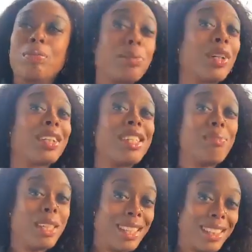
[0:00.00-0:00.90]
But Brooklyn's
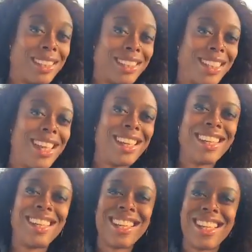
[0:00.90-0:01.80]
dead,
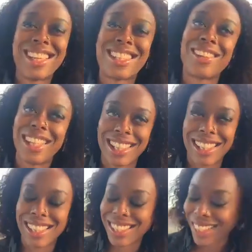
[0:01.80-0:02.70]
so I
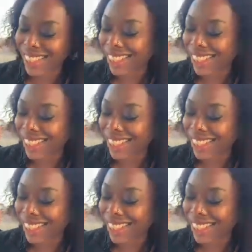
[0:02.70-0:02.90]
get it.